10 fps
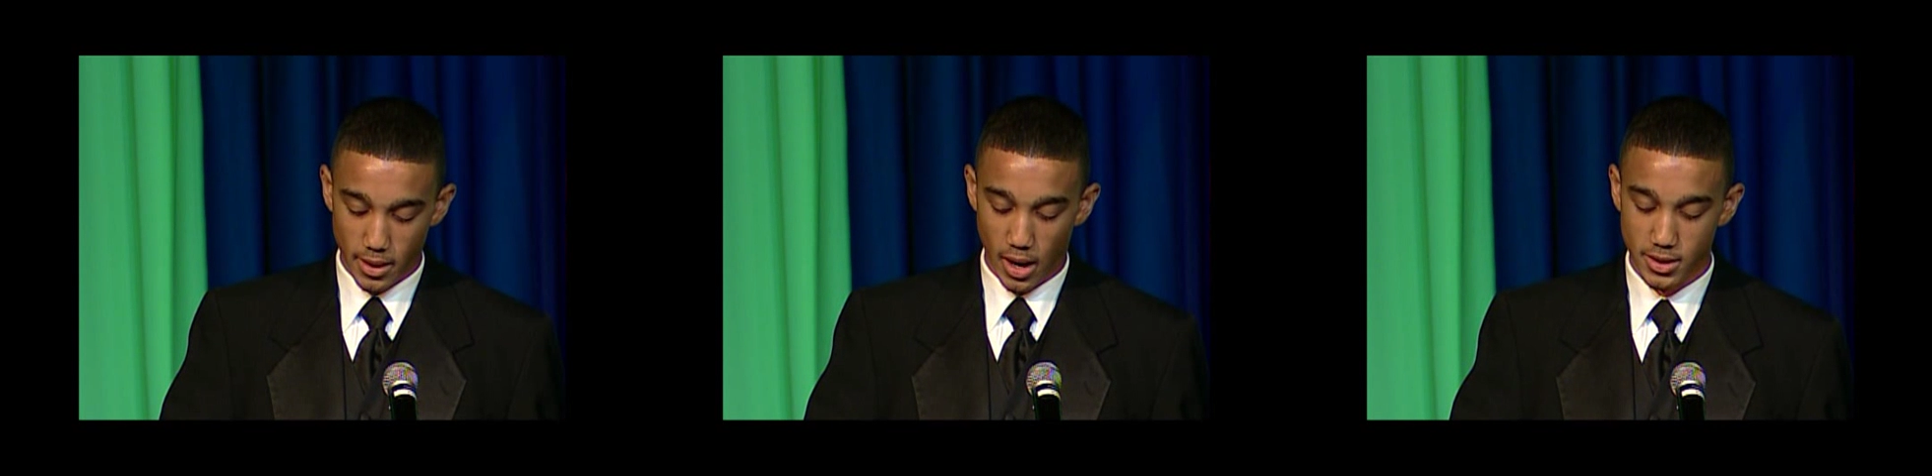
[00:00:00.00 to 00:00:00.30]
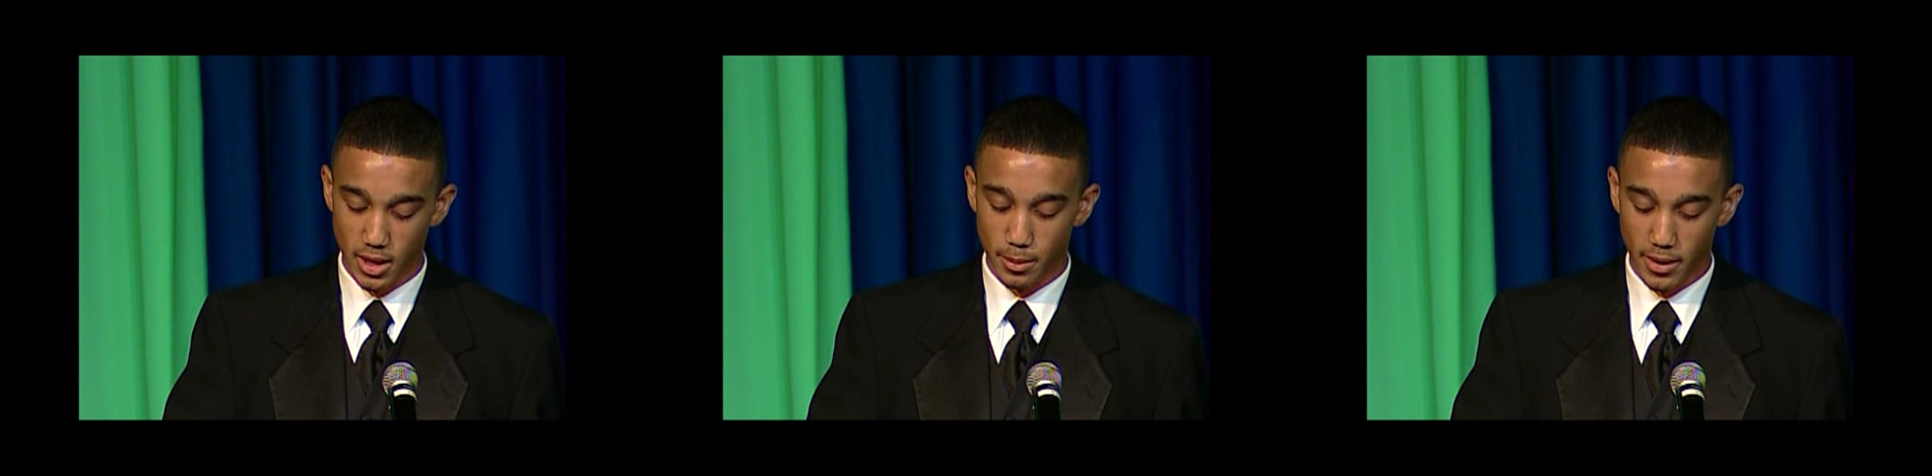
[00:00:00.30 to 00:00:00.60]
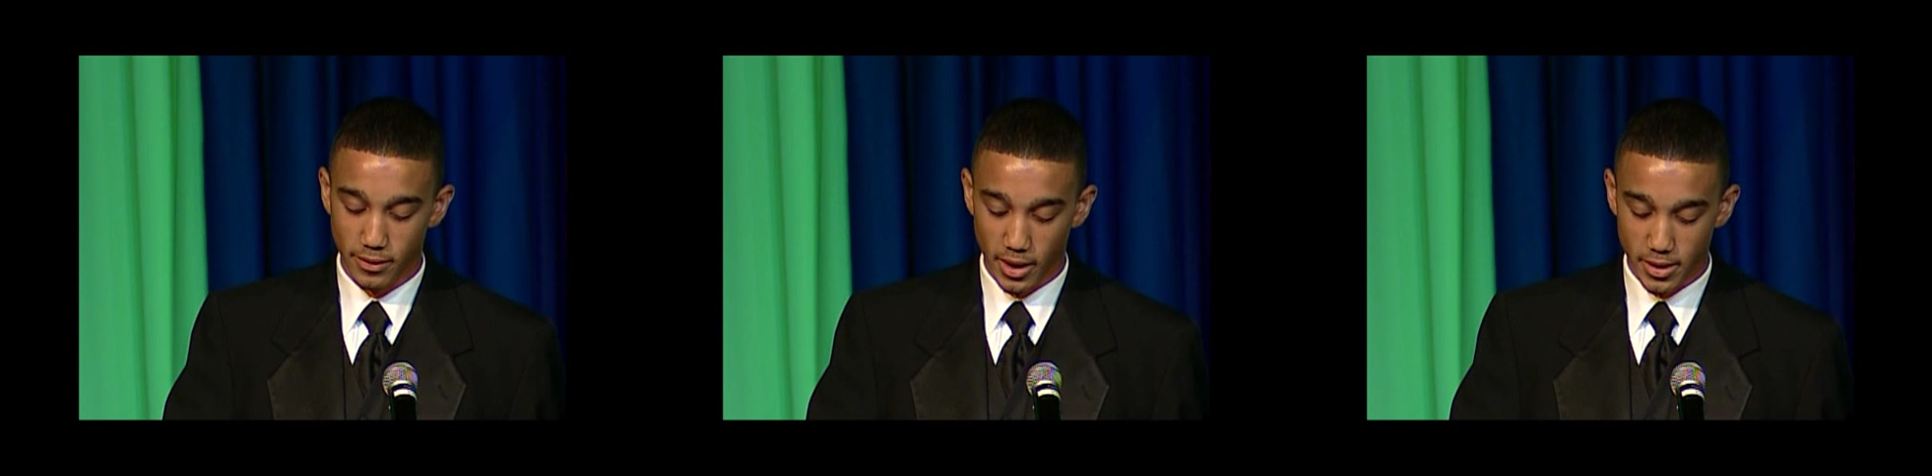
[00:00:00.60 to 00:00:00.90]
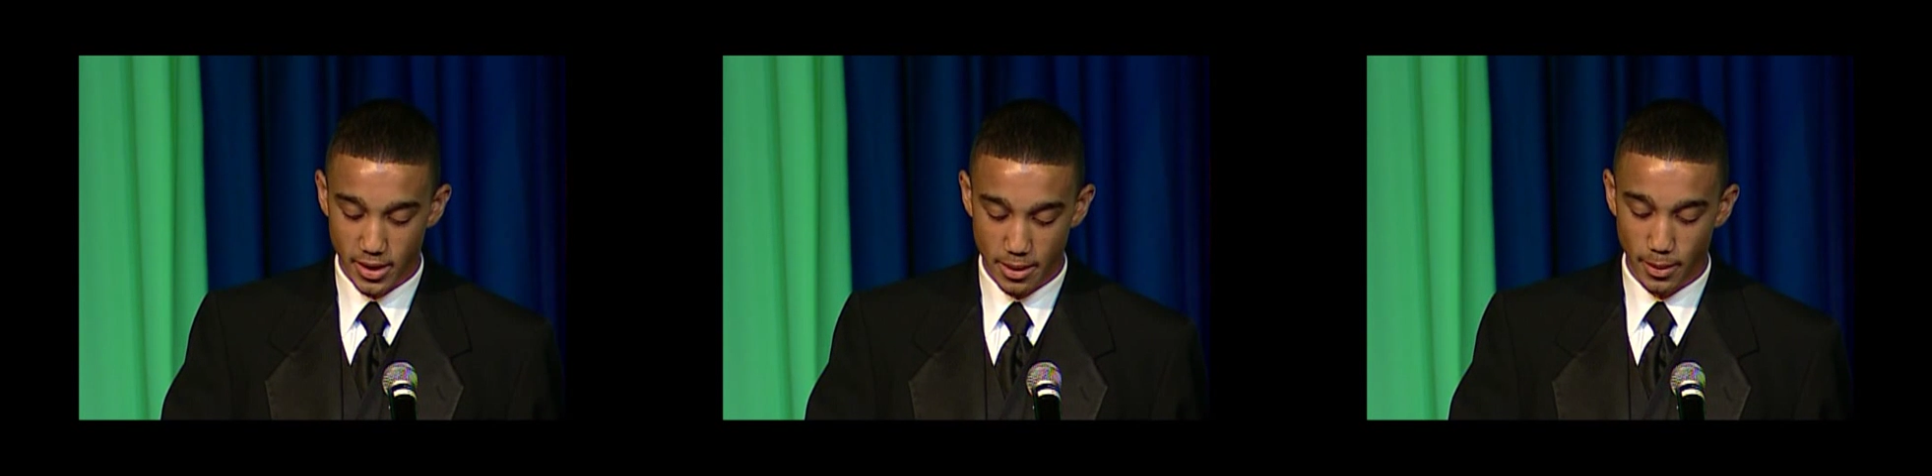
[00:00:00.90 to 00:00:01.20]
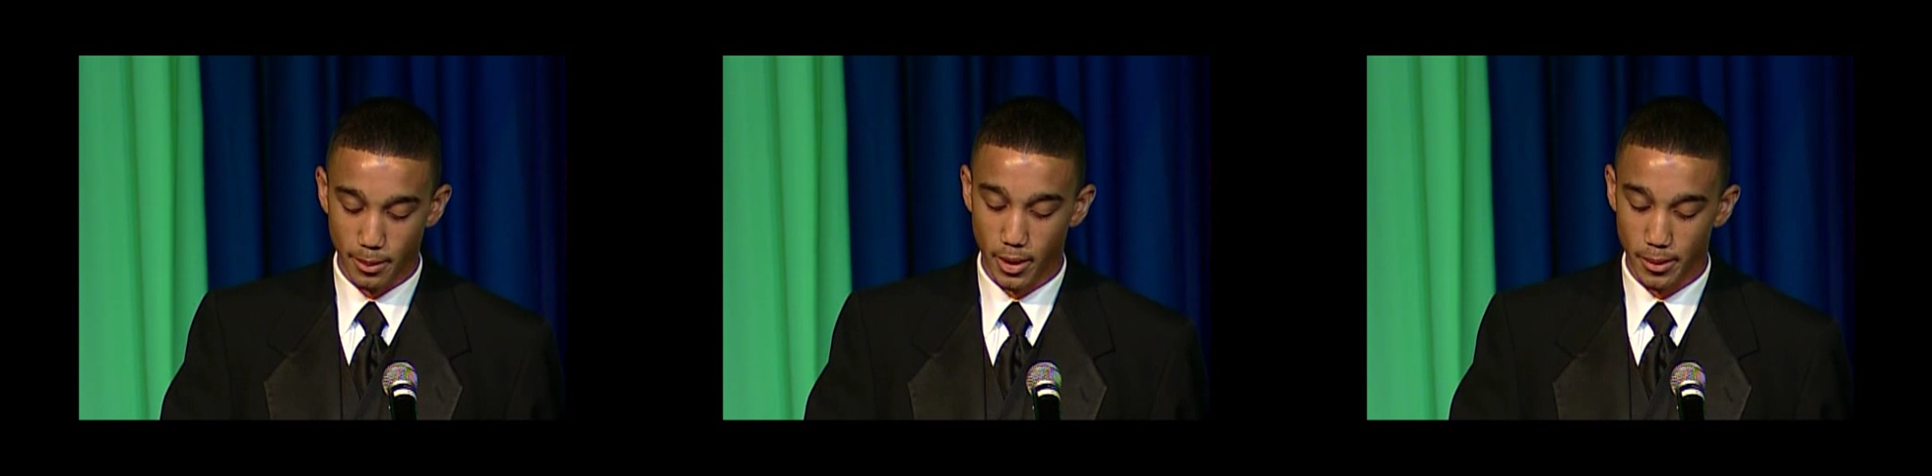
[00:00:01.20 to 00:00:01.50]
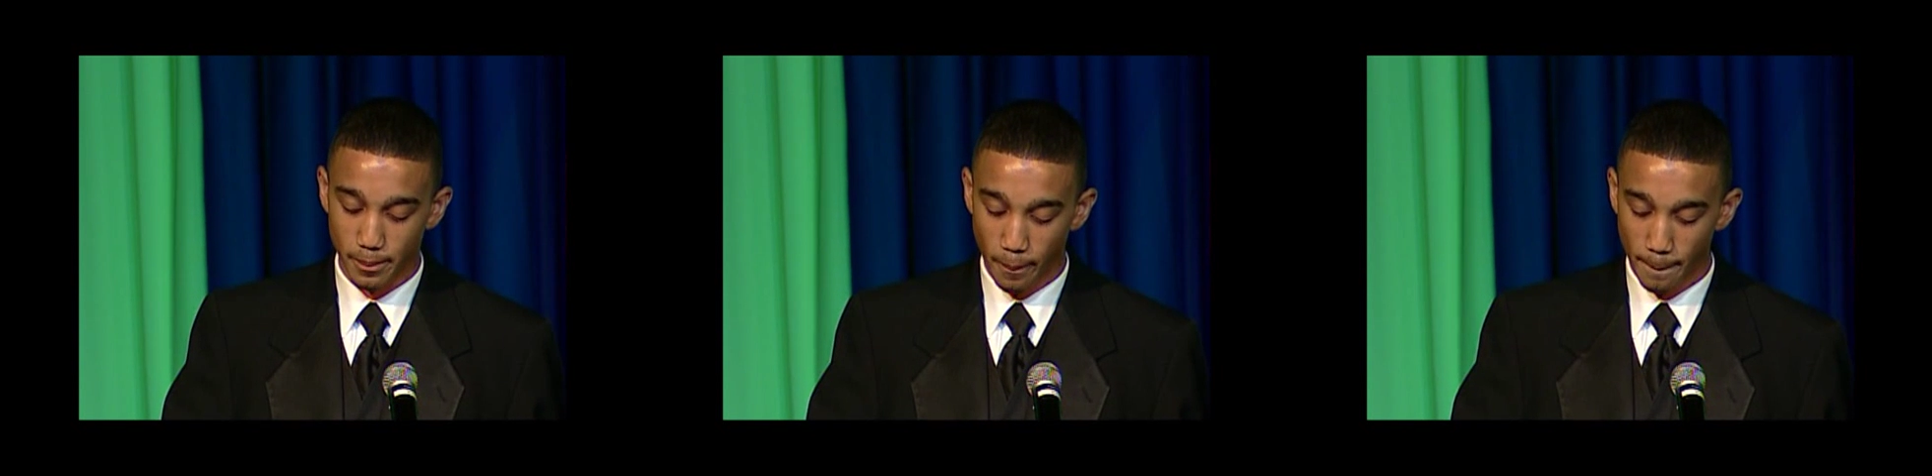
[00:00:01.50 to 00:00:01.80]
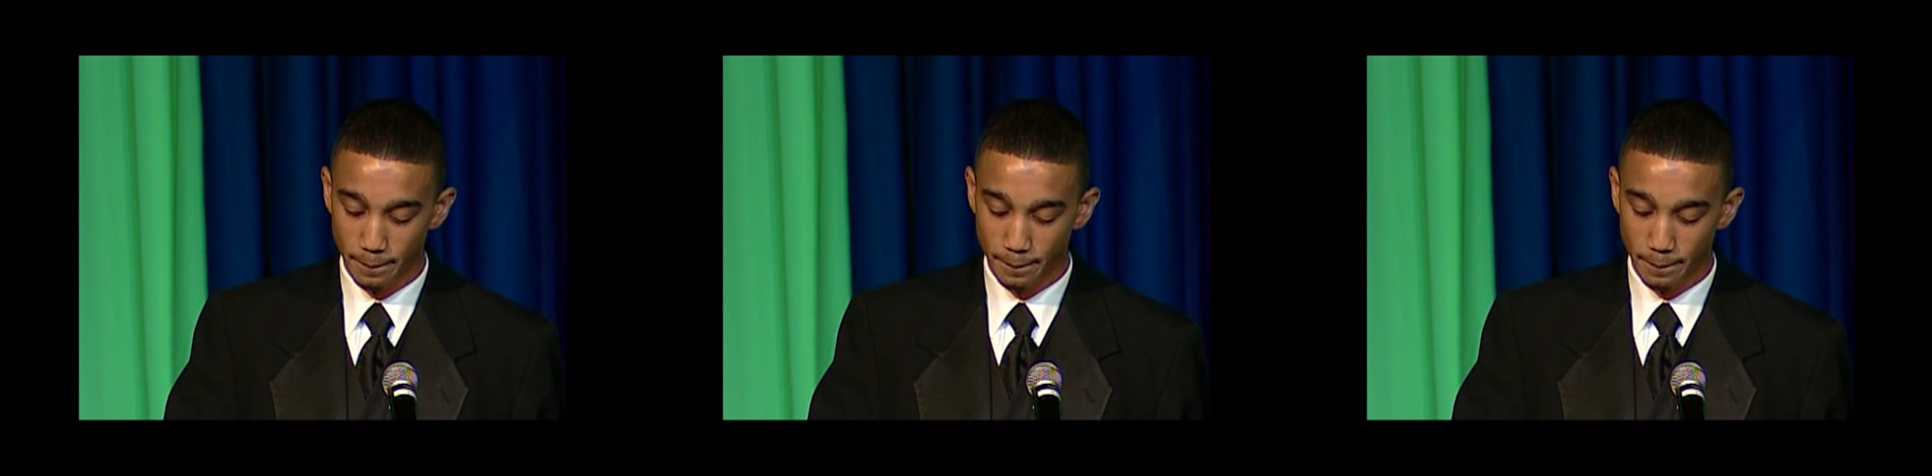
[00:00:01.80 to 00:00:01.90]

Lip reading: I saw my father hit my mom